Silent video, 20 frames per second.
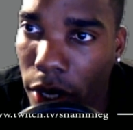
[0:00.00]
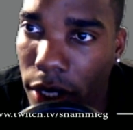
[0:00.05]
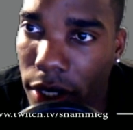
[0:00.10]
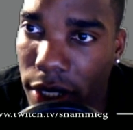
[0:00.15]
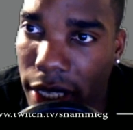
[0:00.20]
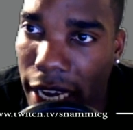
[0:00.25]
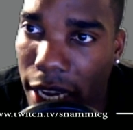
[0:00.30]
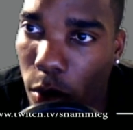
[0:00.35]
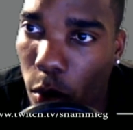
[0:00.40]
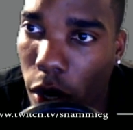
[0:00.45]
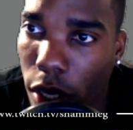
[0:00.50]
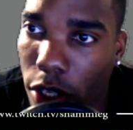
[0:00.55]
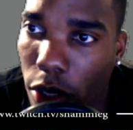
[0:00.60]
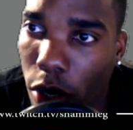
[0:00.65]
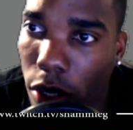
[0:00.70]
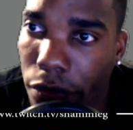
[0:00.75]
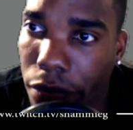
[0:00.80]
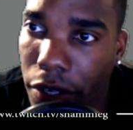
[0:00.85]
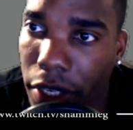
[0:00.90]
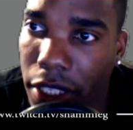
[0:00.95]
gain 1
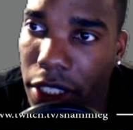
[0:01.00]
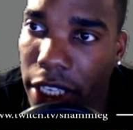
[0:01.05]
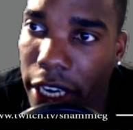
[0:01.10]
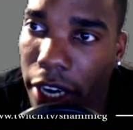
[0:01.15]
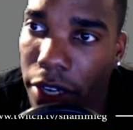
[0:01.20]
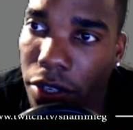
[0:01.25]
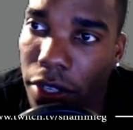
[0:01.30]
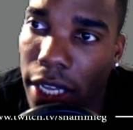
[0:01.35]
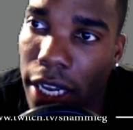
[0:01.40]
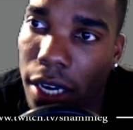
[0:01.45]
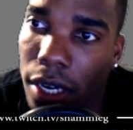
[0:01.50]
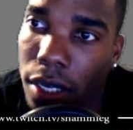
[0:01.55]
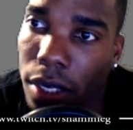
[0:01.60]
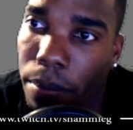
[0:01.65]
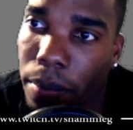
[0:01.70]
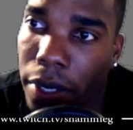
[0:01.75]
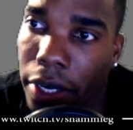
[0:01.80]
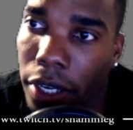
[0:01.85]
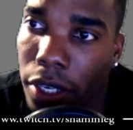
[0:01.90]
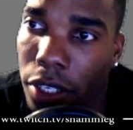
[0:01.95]
gold for each character that
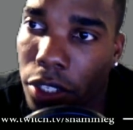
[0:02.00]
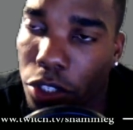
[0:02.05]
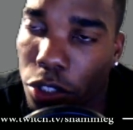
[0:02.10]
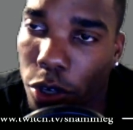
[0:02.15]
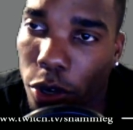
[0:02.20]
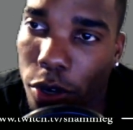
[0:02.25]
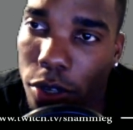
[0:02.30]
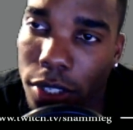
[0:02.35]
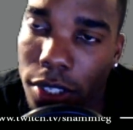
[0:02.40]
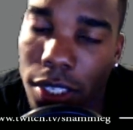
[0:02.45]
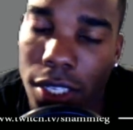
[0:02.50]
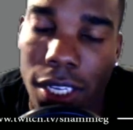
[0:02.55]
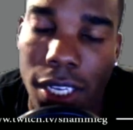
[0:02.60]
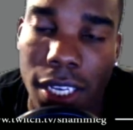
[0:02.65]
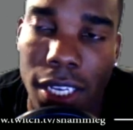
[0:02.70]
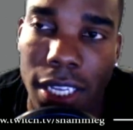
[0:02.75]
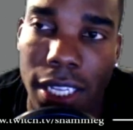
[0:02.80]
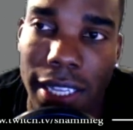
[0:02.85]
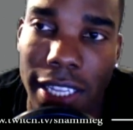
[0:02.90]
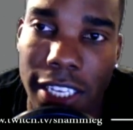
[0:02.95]
player controls.
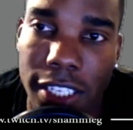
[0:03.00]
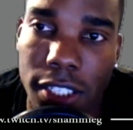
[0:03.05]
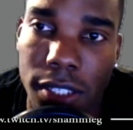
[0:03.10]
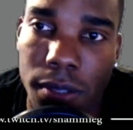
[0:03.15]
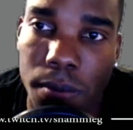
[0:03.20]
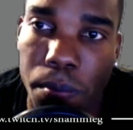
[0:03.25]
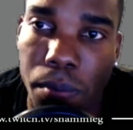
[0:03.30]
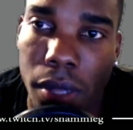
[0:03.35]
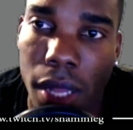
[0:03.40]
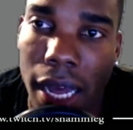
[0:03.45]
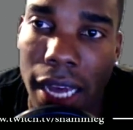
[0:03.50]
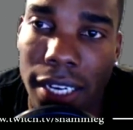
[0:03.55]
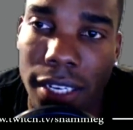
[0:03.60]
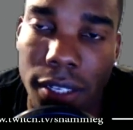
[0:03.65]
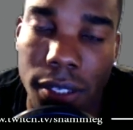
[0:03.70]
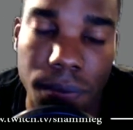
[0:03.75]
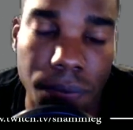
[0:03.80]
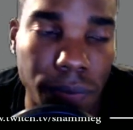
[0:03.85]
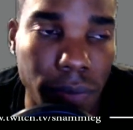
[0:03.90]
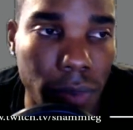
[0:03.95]
This plot
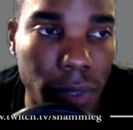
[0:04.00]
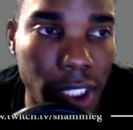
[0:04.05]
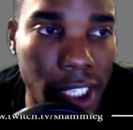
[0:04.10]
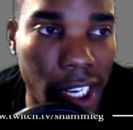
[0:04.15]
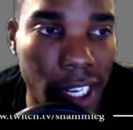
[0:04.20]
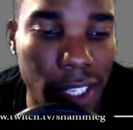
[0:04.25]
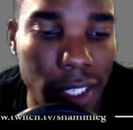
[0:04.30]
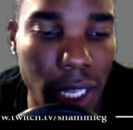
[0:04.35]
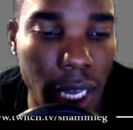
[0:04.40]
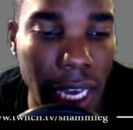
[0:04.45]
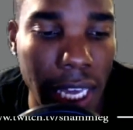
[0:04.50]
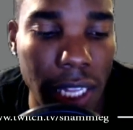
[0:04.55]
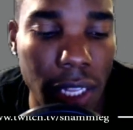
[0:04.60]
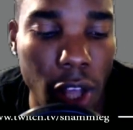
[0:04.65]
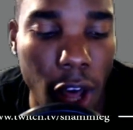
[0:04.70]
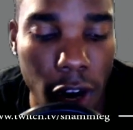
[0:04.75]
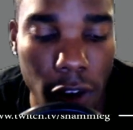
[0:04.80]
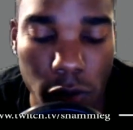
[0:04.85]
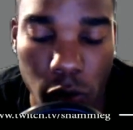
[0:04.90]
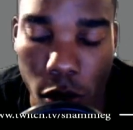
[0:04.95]
does a
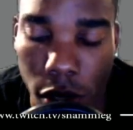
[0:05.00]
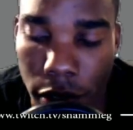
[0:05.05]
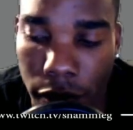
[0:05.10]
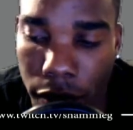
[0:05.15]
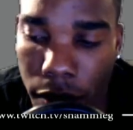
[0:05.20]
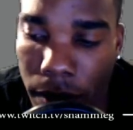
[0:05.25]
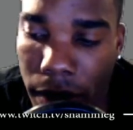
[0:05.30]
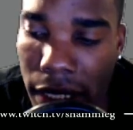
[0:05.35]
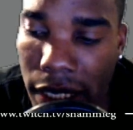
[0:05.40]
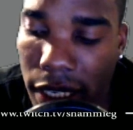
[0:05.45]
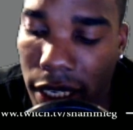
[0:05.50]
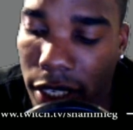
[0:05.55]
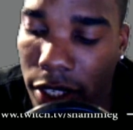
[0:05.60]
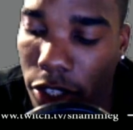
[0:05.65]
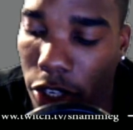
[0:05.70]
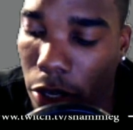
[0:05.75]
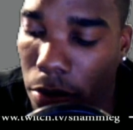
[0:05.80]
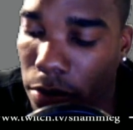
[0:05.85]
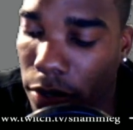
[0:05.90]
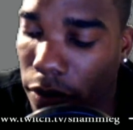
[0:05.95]
lot of work for me in
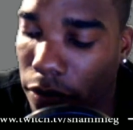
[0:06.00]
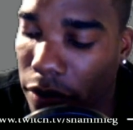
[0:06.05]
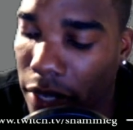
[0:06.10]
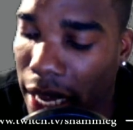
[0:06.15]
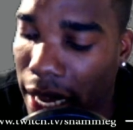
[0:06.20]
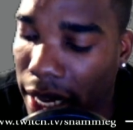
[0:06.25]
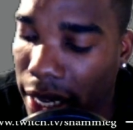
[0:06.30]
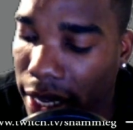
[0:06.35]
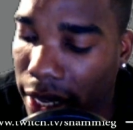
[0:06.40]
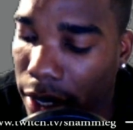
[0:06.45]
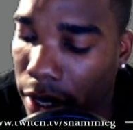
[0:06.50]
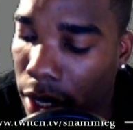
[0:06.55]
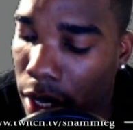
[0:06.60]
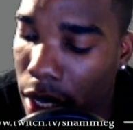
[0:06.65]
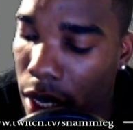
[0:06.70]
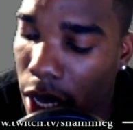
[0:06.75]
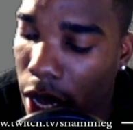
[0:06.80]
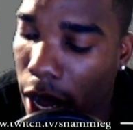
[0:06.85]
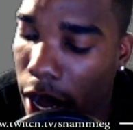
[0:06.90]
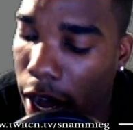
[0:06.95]
terms of getting
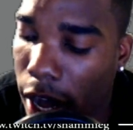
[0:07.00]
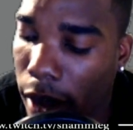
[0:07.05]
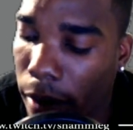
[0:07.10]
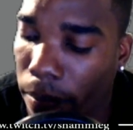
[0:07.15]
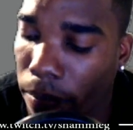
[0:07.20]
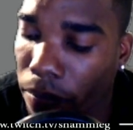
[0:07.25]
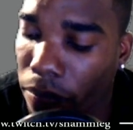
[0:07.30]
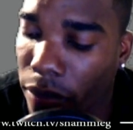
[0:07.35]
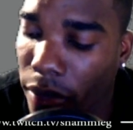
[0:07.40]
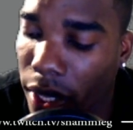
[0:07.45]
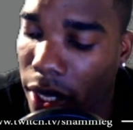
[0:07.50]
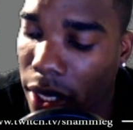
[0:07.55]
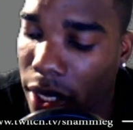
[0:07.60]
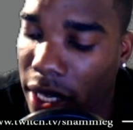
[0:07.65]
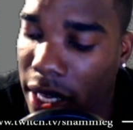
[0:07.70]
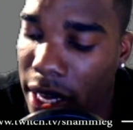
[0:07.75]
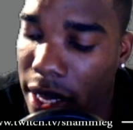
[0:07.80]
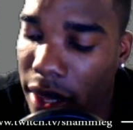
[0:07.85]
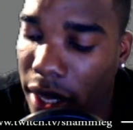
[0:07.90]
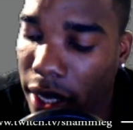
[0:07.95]

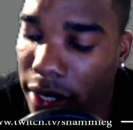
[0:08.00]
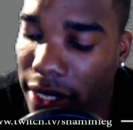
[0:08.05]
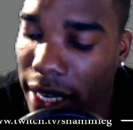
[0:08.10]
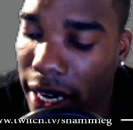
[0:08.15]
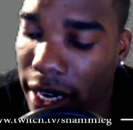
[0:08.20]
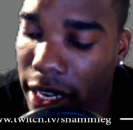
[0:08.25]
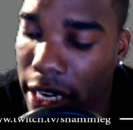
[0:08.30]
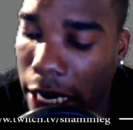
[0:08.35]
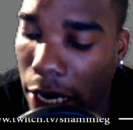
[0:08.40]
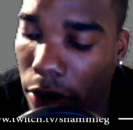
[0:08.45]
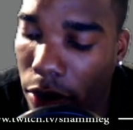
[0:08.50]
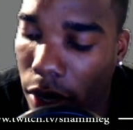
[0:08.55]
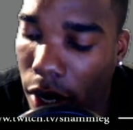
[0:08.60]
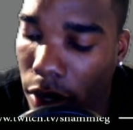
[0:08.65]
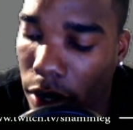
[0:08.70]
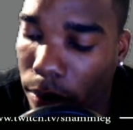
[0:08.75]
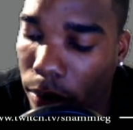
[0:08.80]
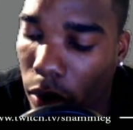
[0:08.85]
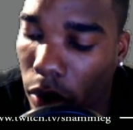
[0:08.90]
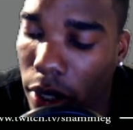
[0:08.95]
key things that I need out on
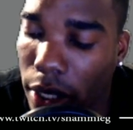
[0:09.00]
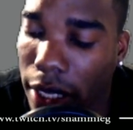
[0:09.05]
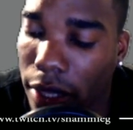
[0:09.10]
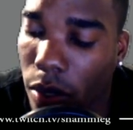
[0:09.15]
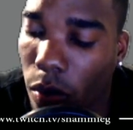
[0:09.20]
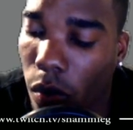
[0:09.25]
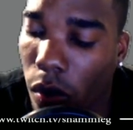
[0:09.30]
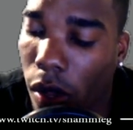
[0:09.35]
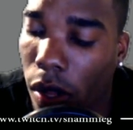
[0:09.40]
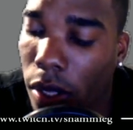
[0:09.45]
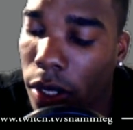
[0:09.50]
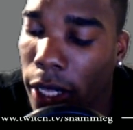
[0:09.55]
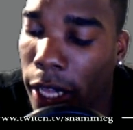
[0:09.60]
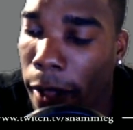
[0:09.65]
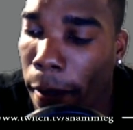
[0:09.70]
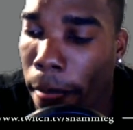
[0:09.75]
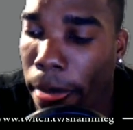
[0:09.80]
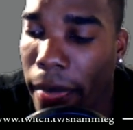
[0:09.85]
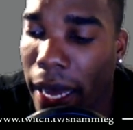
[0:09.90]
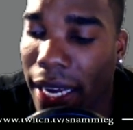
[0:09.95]
the board, like the wall.
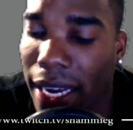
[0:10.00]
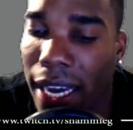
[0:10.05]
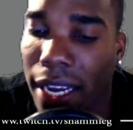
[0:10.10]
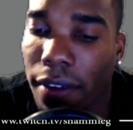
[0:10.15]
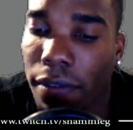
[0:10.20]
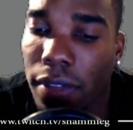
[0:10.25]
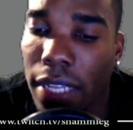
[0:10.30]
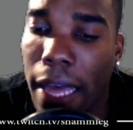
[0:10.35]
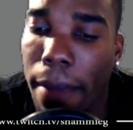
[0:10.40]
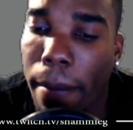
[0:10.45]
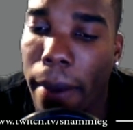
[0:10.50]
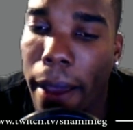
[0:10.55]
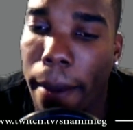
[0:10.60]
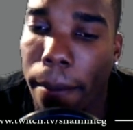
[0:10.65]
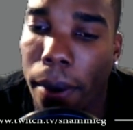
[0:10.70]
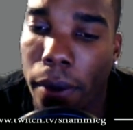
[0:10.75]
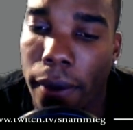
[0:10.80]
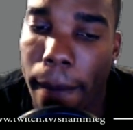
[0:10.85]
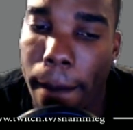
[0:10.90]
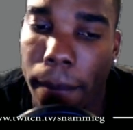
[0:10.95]
I kind of let my
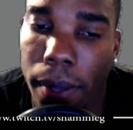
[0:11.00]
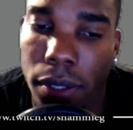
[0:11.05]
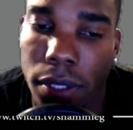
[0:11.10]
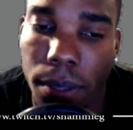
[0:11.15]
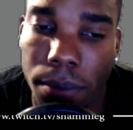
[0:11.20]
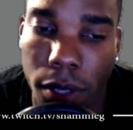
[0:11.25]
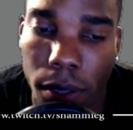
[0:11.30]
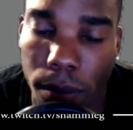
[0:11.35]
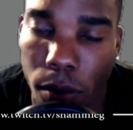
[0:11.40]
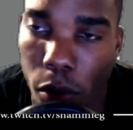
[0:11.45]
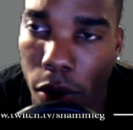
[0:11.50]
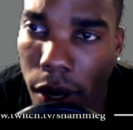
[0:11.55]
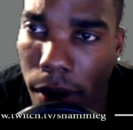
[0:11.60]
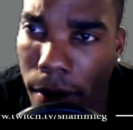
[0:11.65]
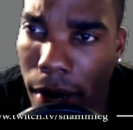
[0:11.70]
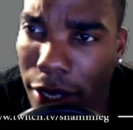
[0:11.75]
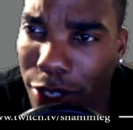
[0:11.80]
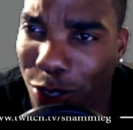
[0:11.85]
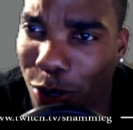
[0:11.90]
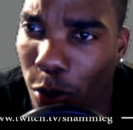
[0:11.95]
opponent build up their board. I'm
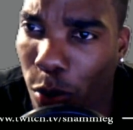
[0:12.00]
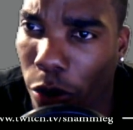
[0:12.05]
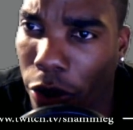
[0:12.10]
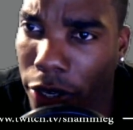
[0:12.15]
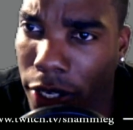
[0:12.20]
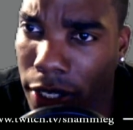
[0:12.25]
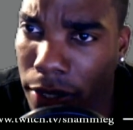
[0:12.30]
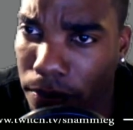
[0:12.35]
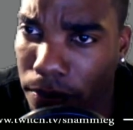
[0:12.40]
not too worried